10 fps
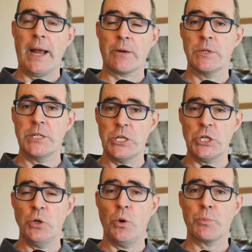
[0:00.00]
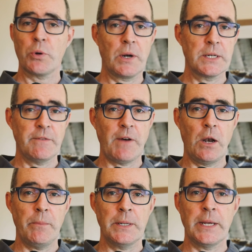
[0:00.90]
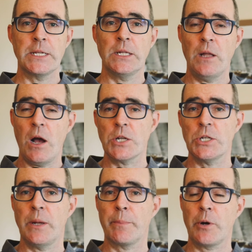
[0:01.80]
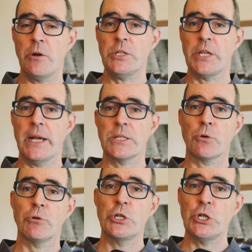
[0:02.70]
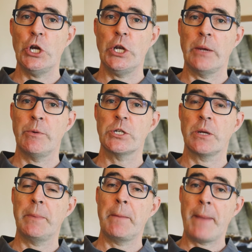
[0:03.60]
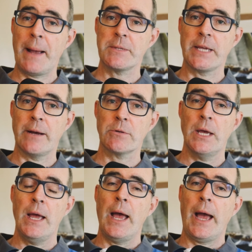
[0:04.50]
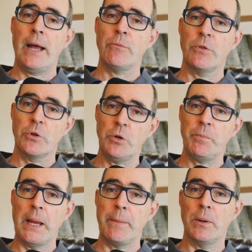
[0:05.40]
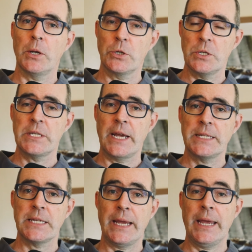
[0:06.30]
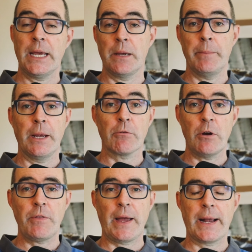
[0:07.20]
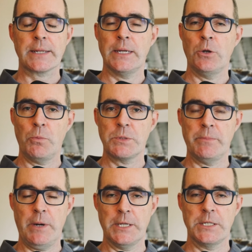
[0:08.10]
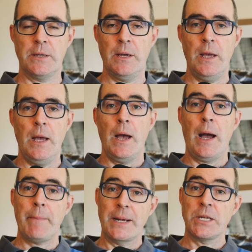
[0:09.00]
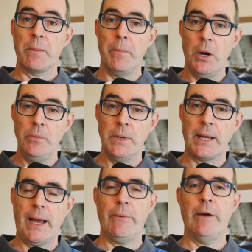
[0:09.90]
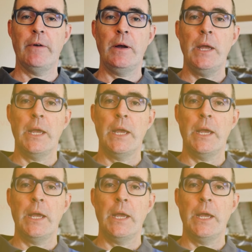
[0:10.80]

acquisition or product development is largely a process or a journey which can be mapped out, and with good people and good data, it can be growth hacked and optimized. A magic moment, however,